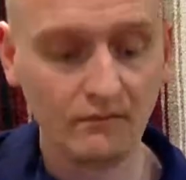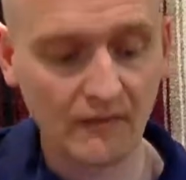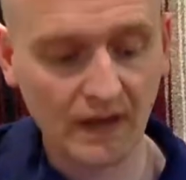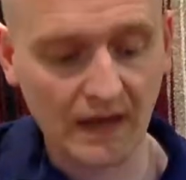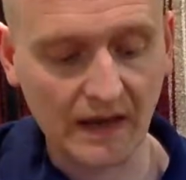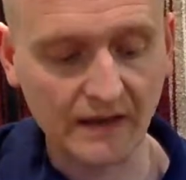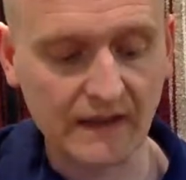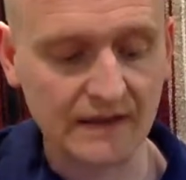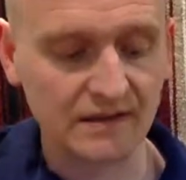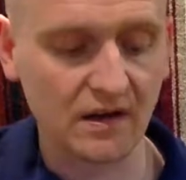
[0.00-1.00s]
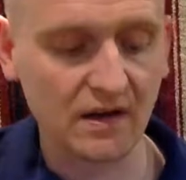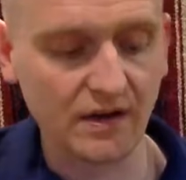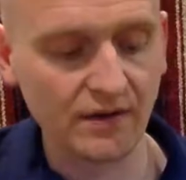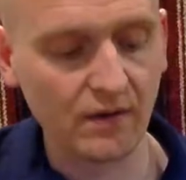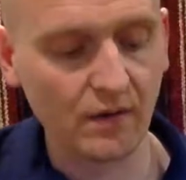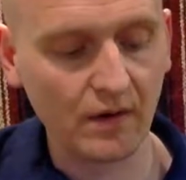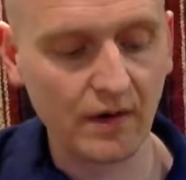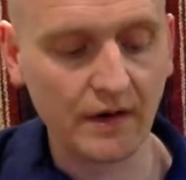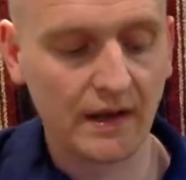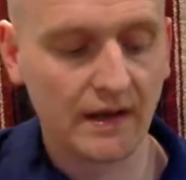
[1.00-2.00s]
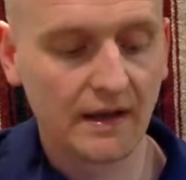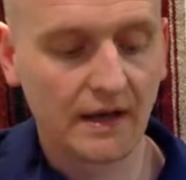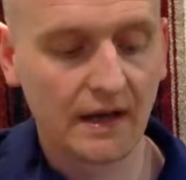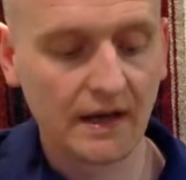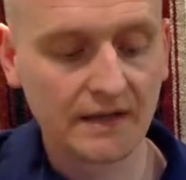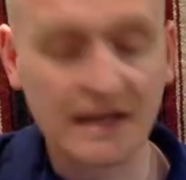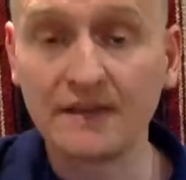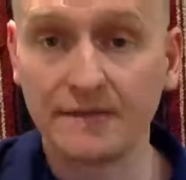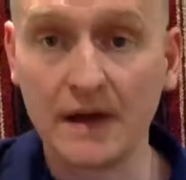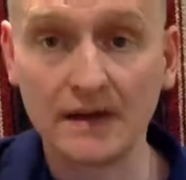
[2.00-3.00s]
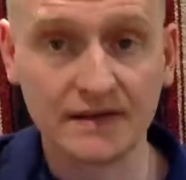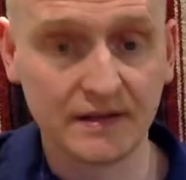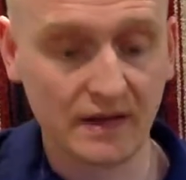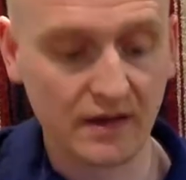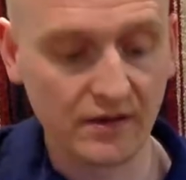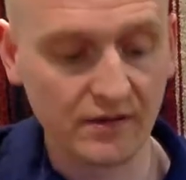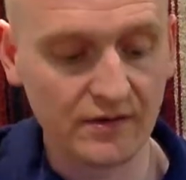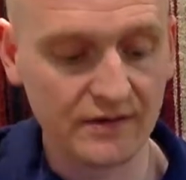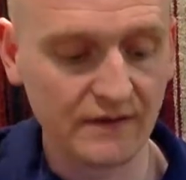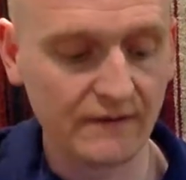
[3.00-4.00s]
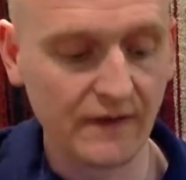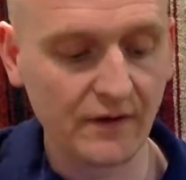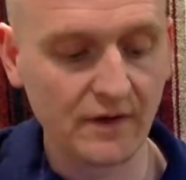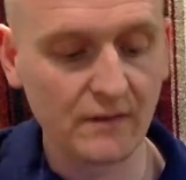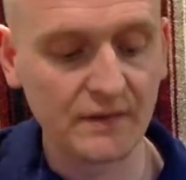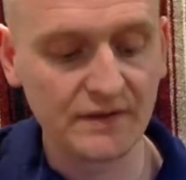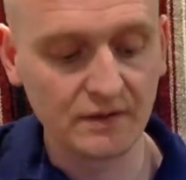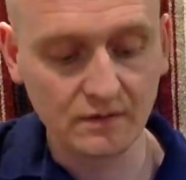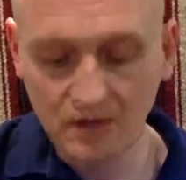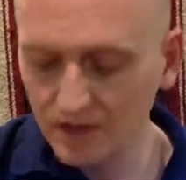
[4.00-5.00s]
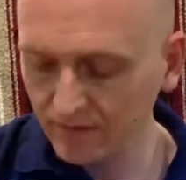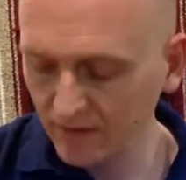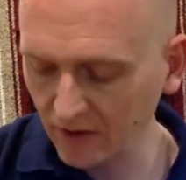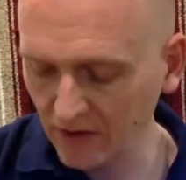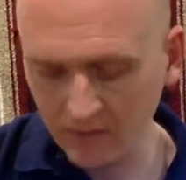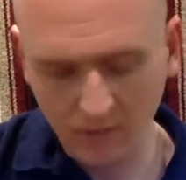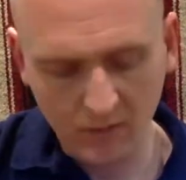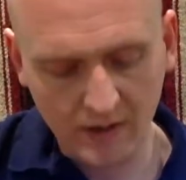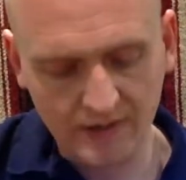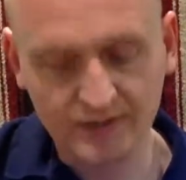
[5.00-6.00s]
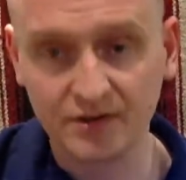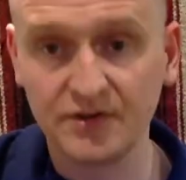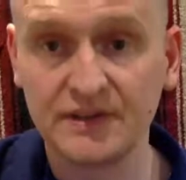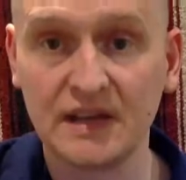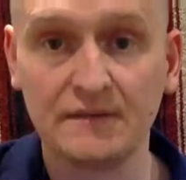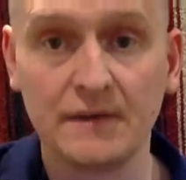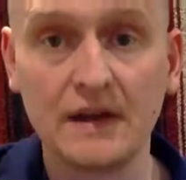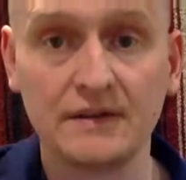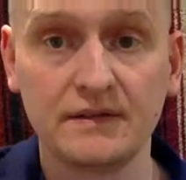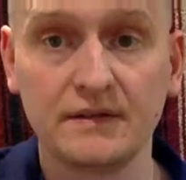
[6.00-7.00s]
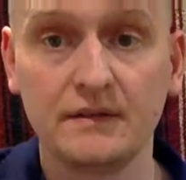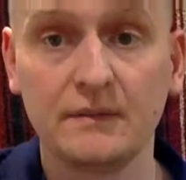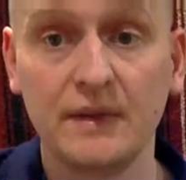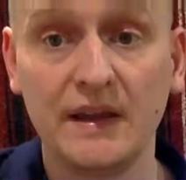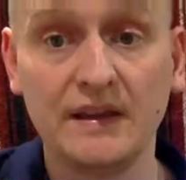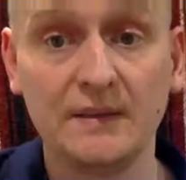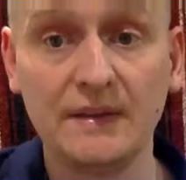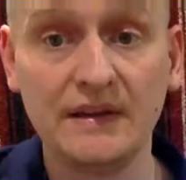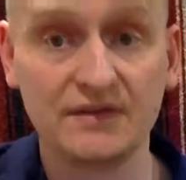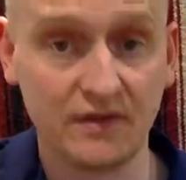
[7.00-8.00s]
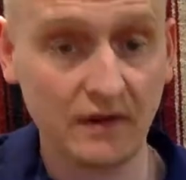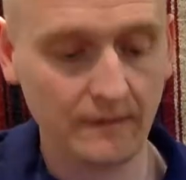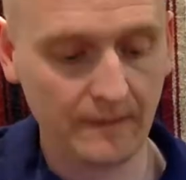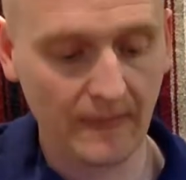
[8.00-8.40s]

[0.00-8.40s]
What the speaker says: okay, and that's on your 10th fret, and you're using finger number 2. Finger number 1 is on your 10th fret, playing the B string,